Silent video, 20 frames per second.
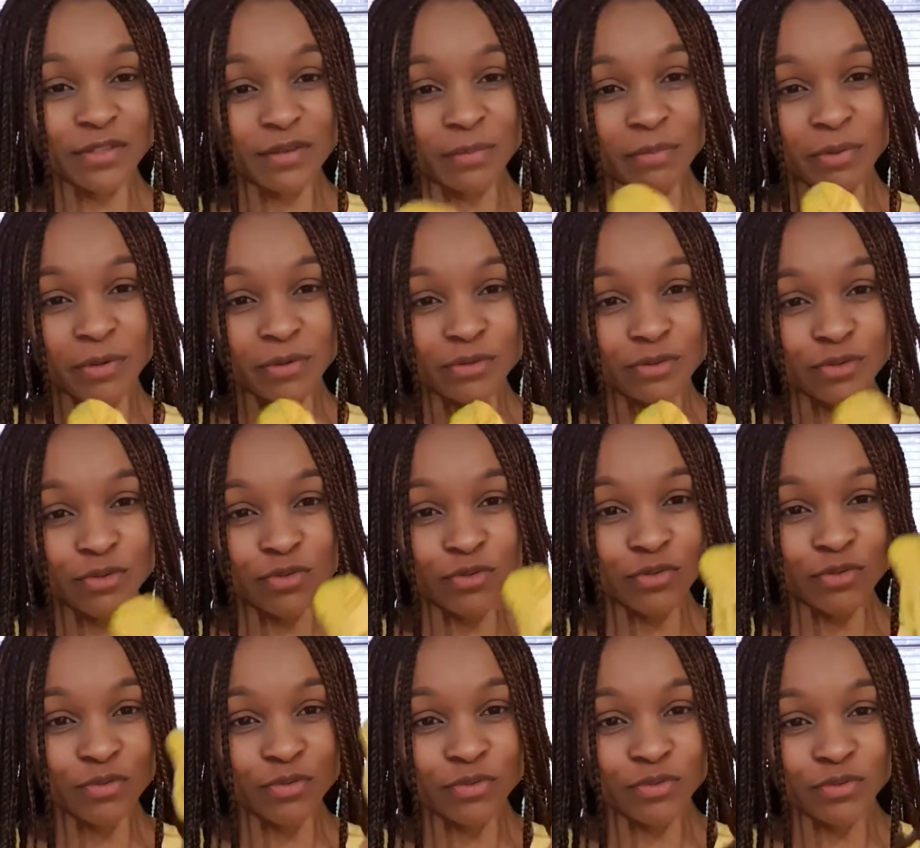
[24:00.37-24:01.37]
about
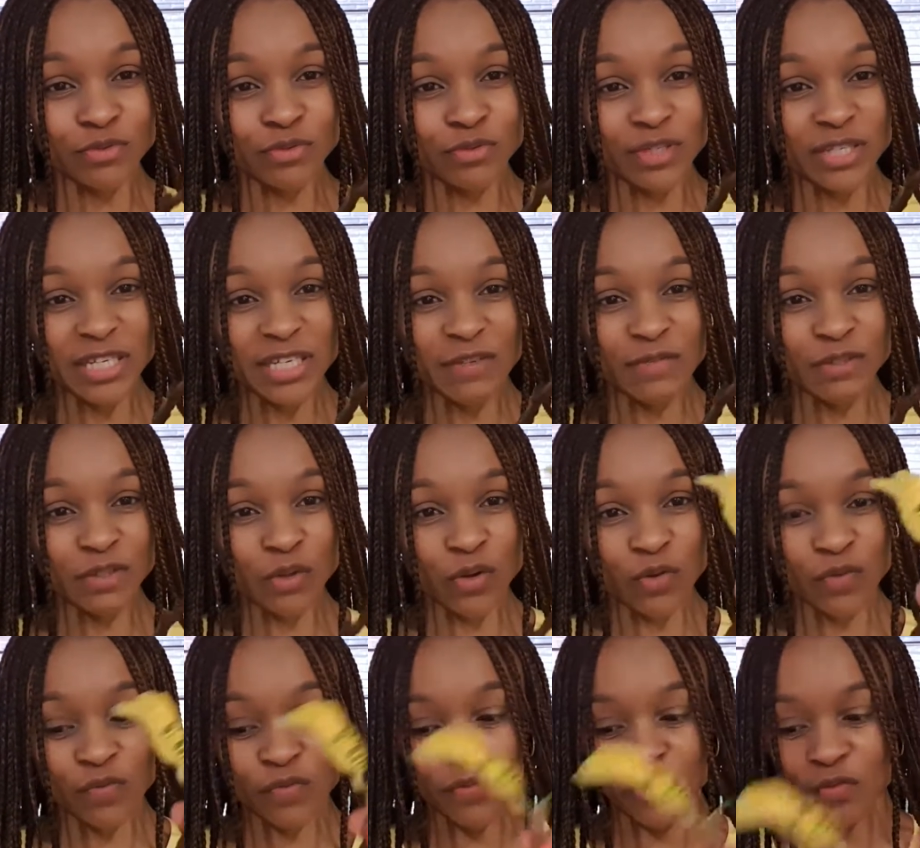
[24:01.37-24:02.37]
2 leaves
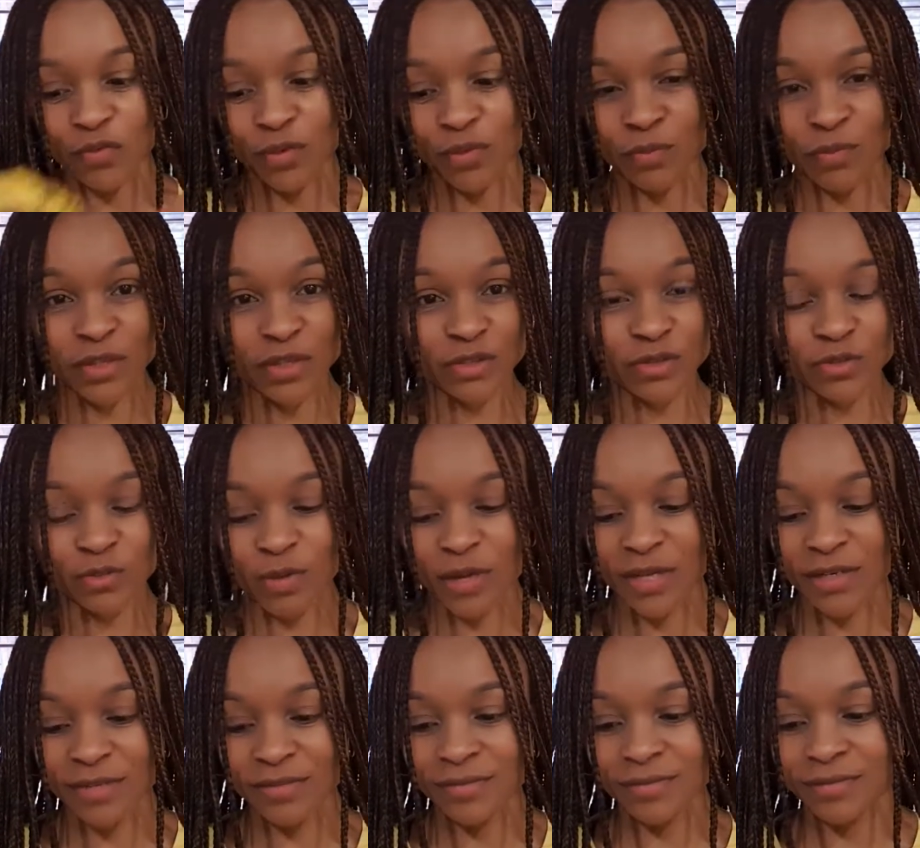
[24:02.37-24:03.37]
off from this
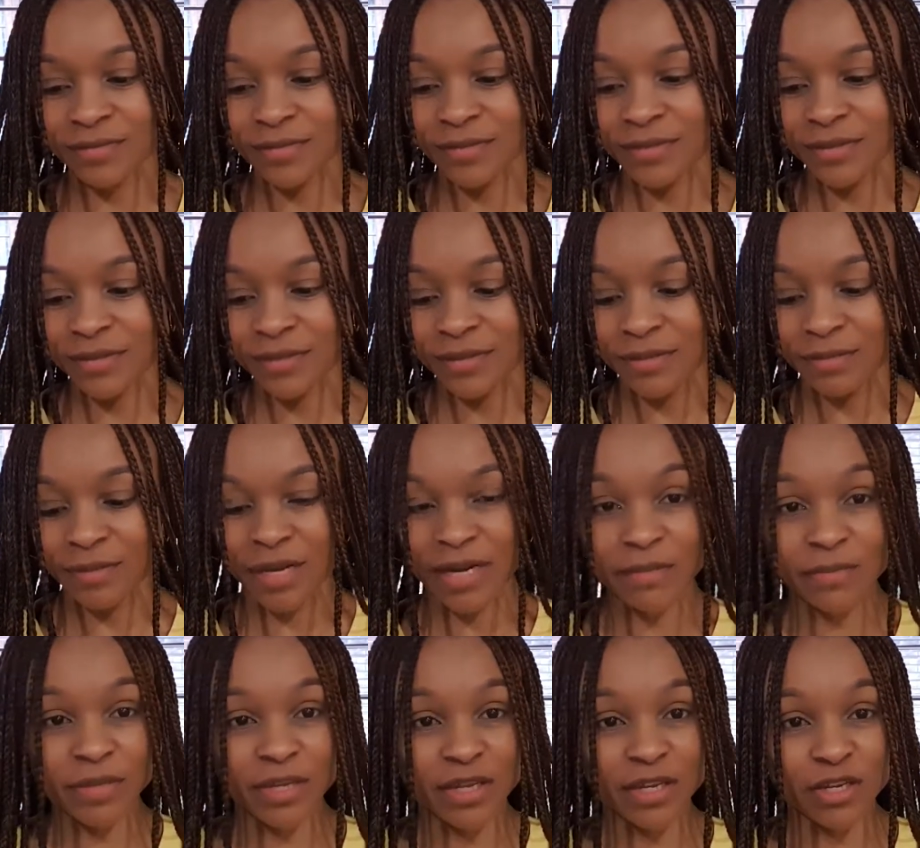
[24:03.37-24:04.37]
one, but
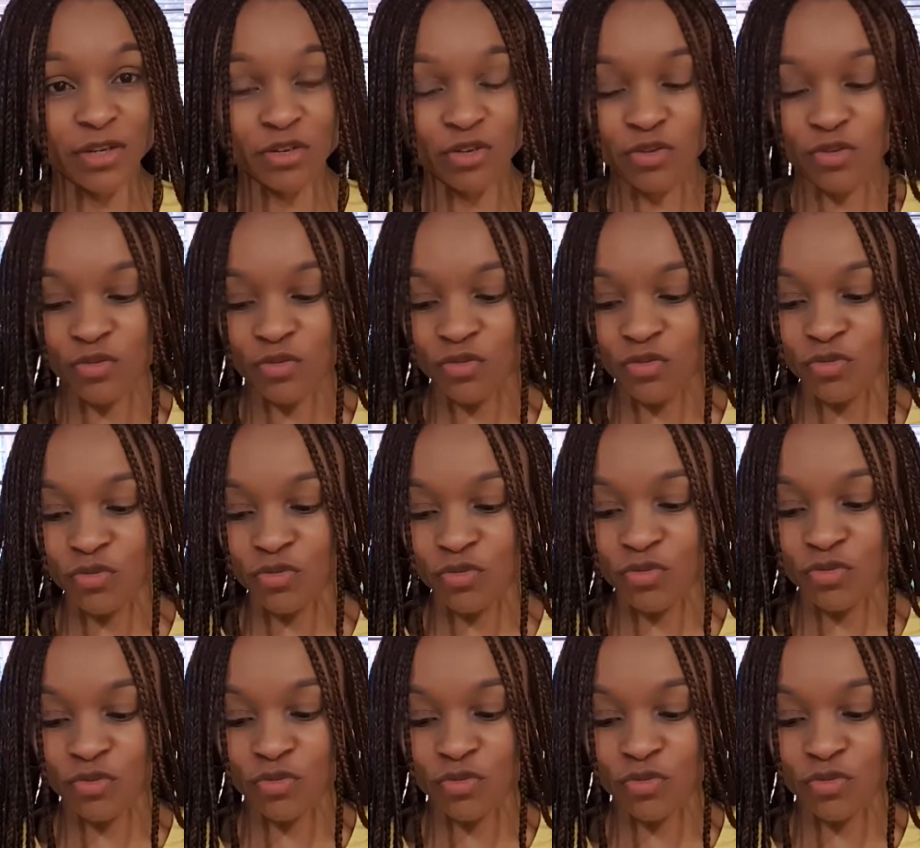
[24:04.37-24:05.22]
I'm getting 2 new